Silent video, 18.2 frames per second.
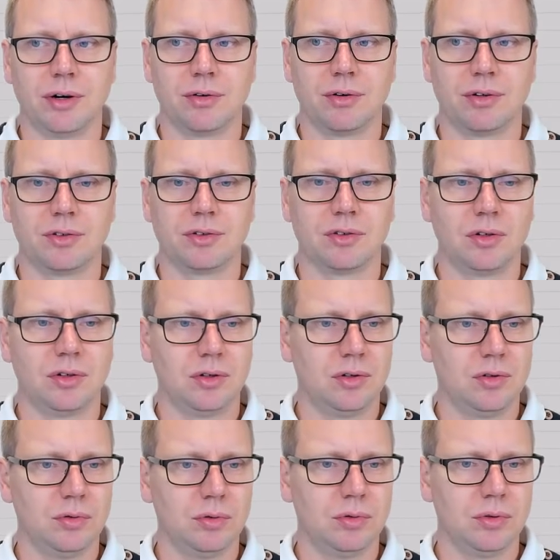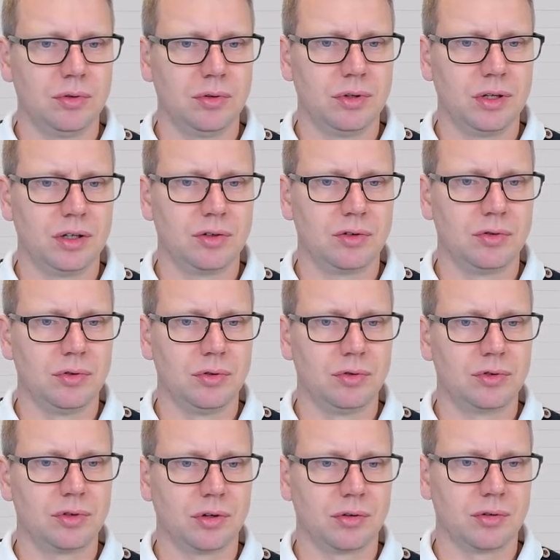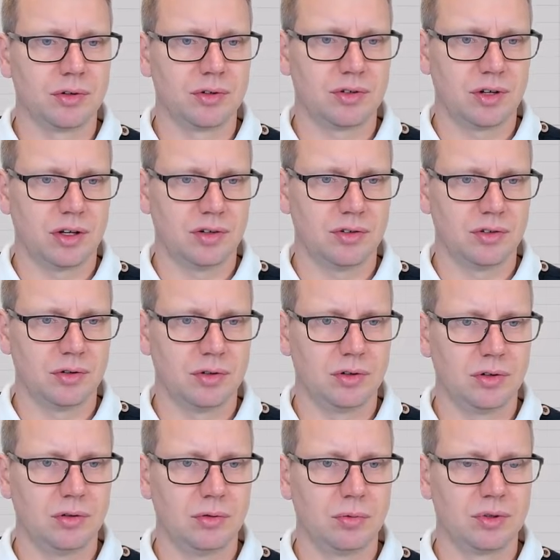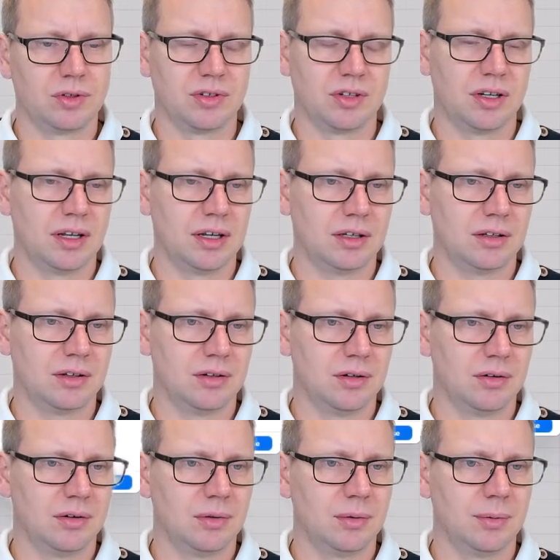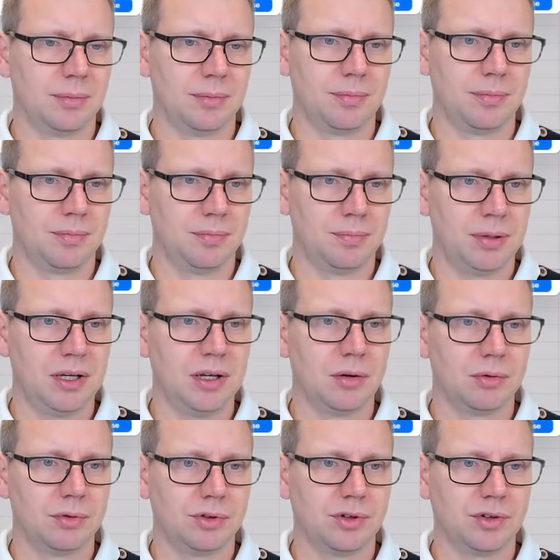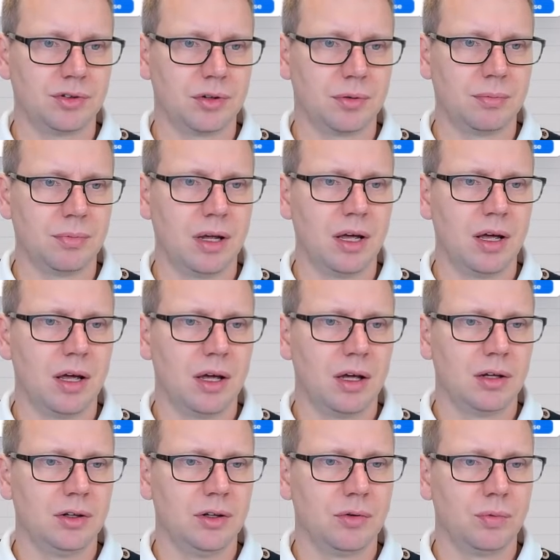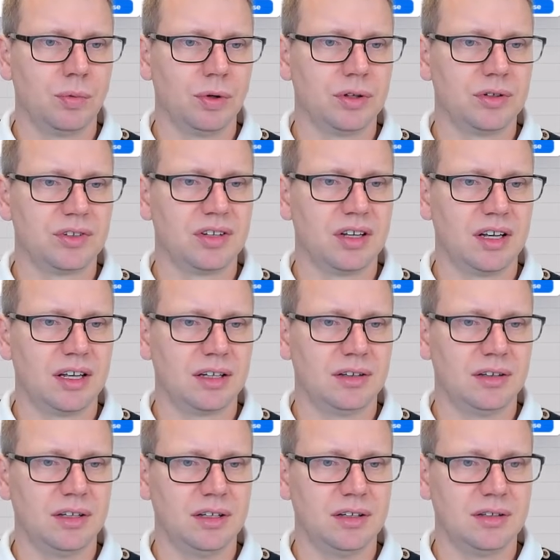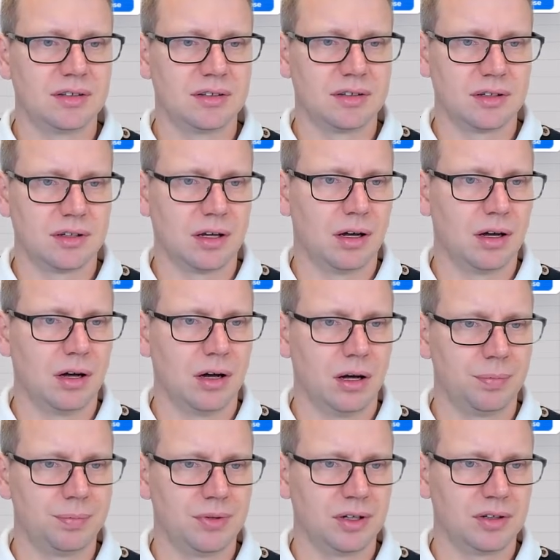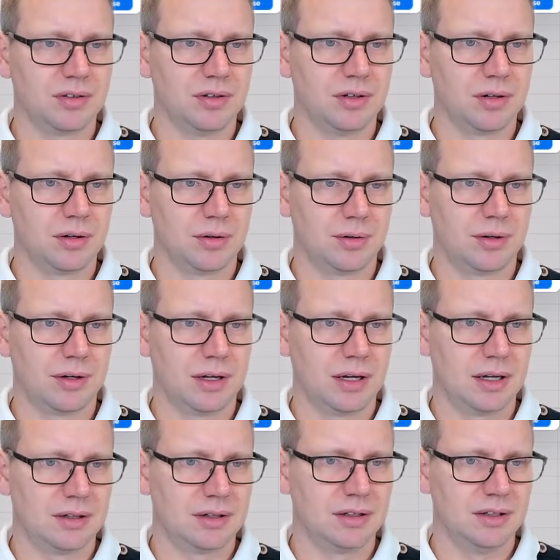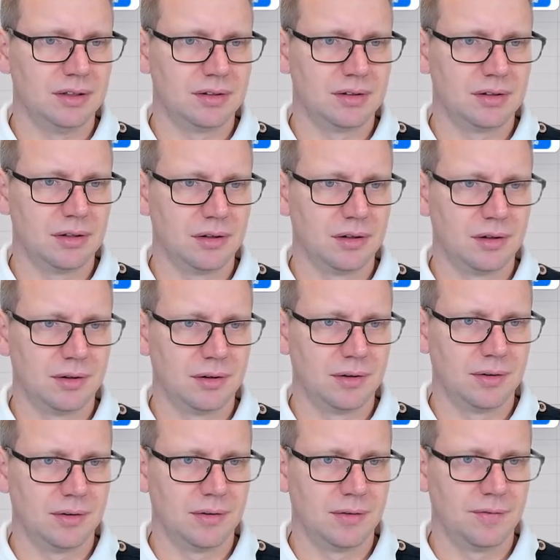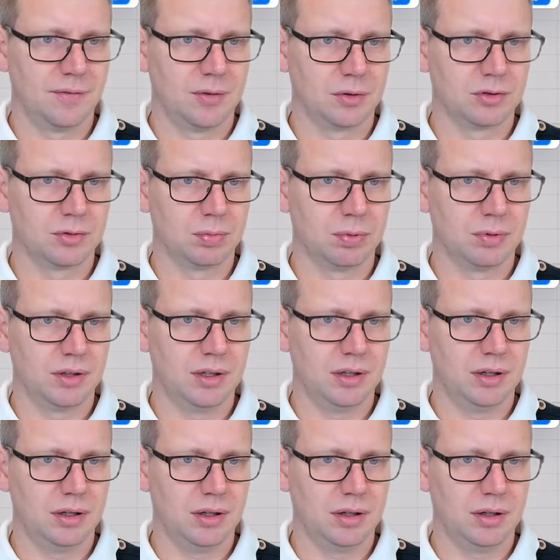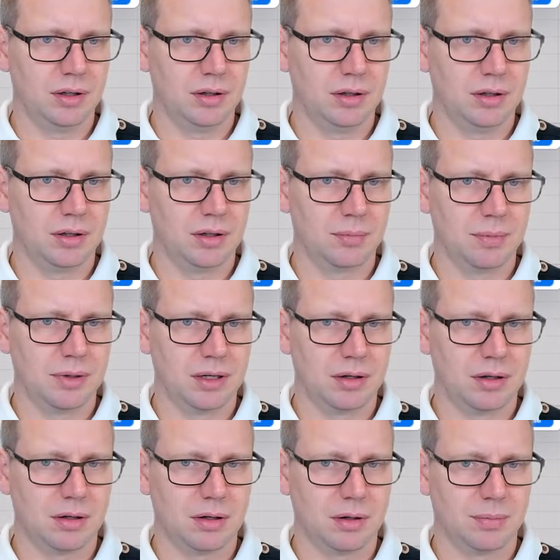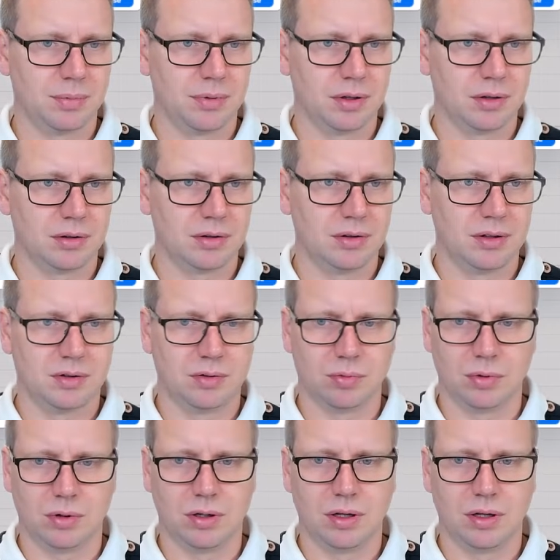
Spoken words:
is you need to do synchronization. You would select the PO system. You would select these objects here, at least possibly independent object, this one.